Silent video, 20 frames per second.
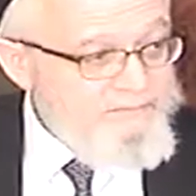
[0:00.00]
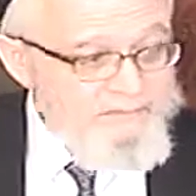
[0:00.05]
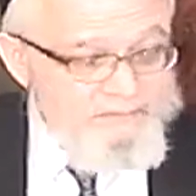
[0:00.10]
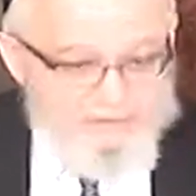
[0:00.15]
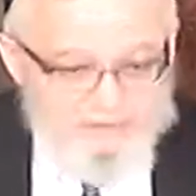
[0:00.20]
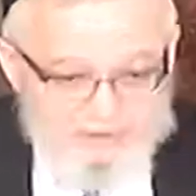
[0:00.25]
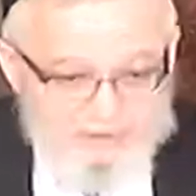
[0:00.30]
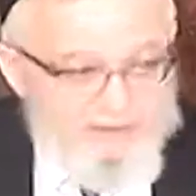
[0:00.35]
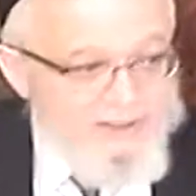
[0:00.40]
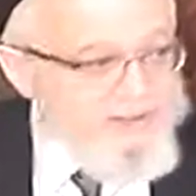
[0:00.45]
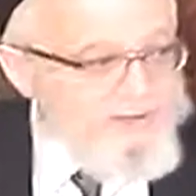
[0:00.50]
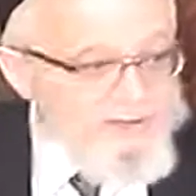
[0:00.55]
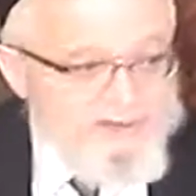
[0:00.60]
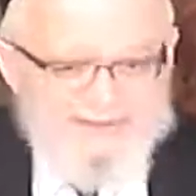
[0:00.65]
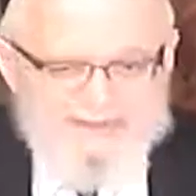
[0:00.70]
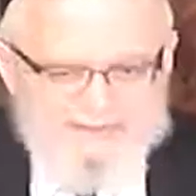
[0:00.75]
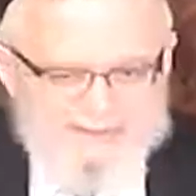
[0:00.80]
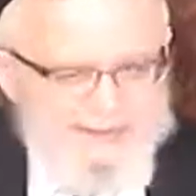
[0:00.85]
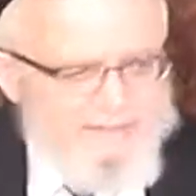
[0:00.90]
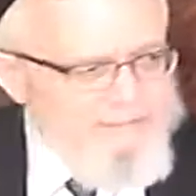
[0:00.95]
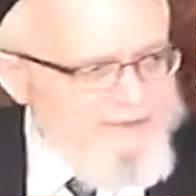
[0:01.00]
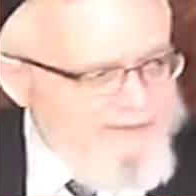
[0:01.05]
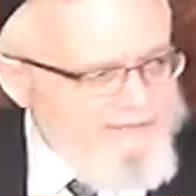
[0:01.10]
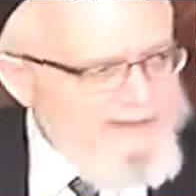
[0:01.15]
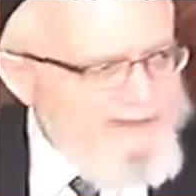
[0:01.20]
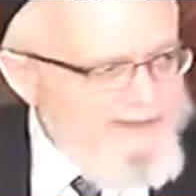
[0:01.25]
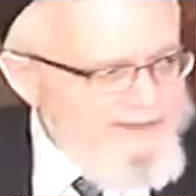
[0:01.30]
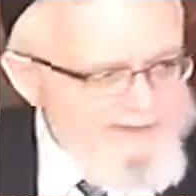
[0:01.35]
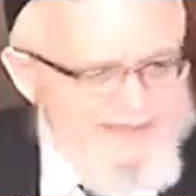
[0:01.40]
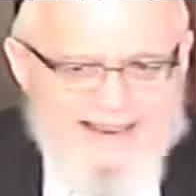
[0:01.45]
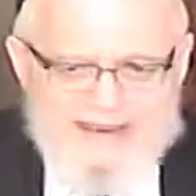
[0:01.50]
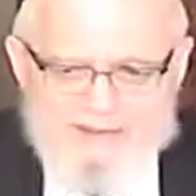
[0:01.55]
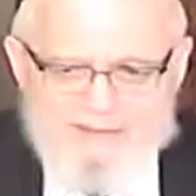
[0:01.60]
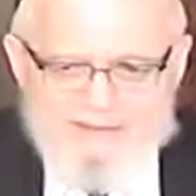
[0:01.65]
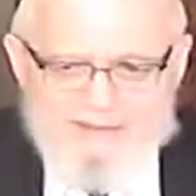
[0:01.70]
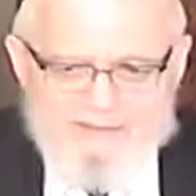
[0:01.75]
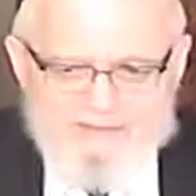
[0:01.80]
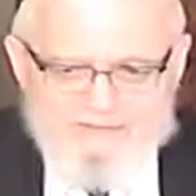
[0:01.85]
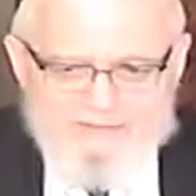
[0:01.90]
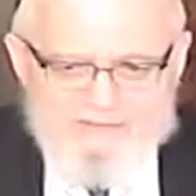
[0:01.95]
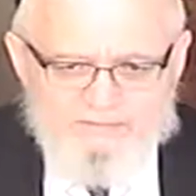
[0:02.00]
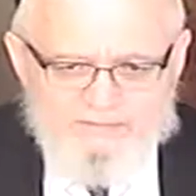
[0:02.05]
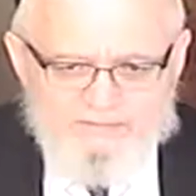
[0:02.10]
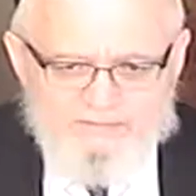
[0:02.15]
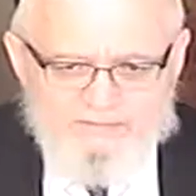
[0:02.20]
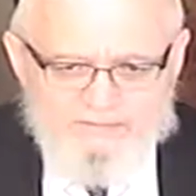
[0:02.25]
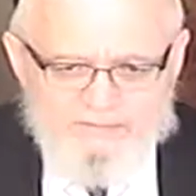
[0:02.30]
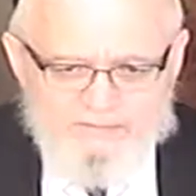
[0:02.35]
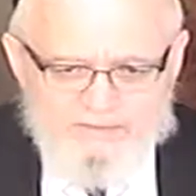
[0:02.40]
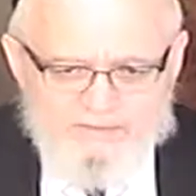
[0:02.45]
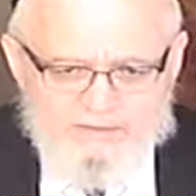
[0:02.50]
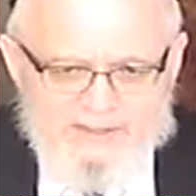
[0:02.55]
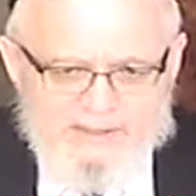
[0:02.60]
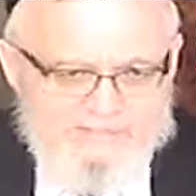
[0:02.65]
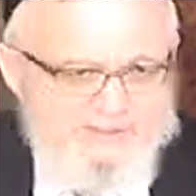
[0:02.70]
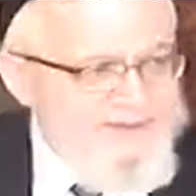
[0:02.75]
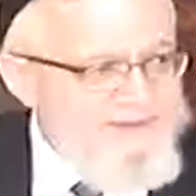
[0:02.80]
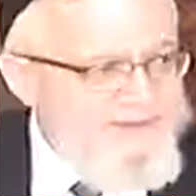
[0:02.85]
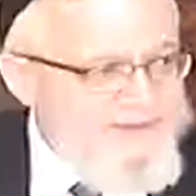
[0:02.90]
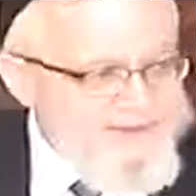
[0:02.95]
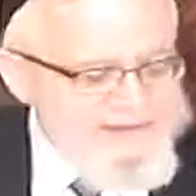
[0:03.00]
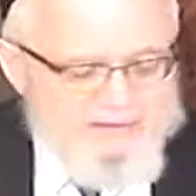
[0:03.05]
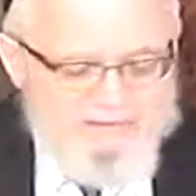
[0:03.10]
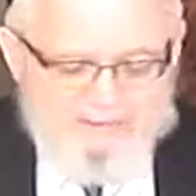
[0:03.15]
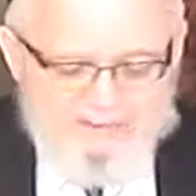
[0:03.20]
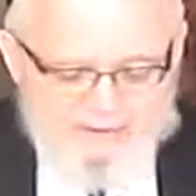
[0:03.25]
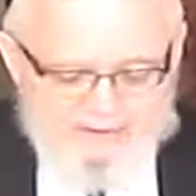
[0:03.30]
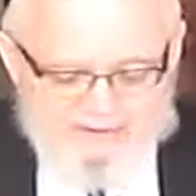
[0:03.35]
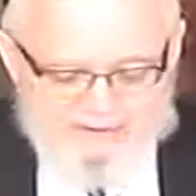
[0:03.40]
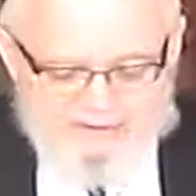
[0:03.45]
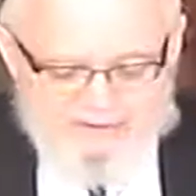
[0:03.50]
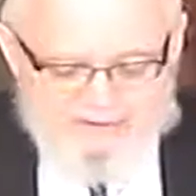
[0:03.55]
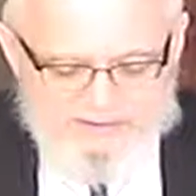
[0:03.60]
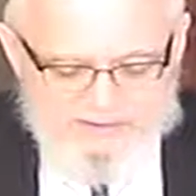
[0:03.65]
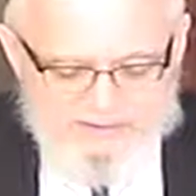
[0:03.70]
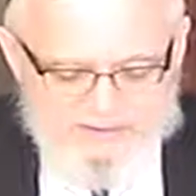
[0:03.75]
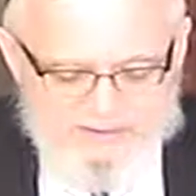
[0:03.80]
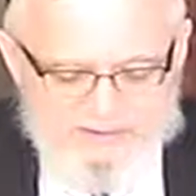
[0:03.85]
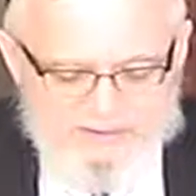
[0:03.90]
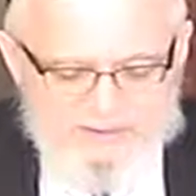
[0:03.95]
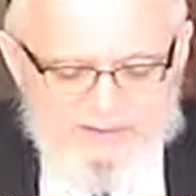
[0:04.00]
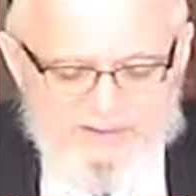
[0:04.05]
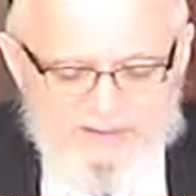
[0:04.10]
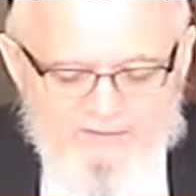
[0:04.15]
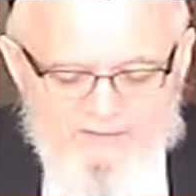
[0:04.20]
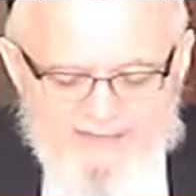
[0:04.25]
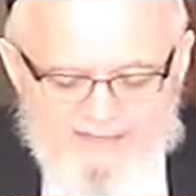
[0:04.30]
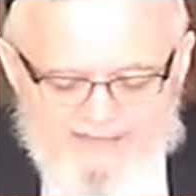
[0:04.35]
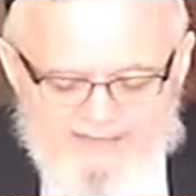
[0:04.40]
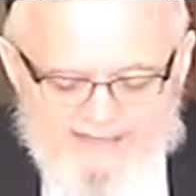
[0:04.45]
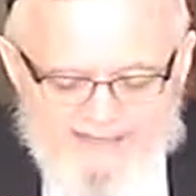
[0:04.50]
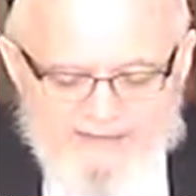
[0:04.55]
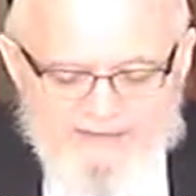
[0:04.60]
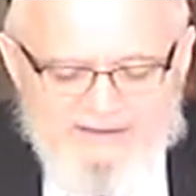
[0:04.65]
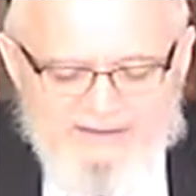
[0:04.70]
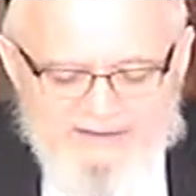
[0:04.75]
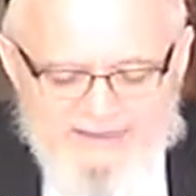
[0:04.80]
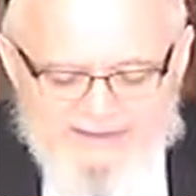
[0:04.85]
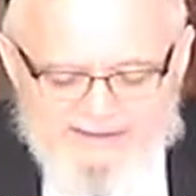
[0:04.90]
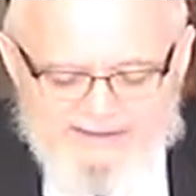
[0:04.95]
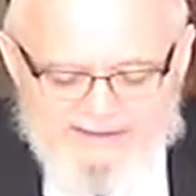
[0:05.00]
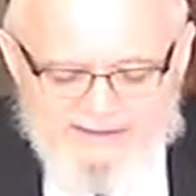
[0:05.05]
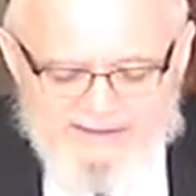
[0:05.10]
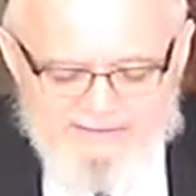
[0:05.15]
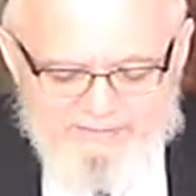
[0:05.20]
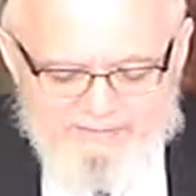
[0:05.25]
From the clutches of, that, of the attacker. He's being victimized. Vitzaldi eshem.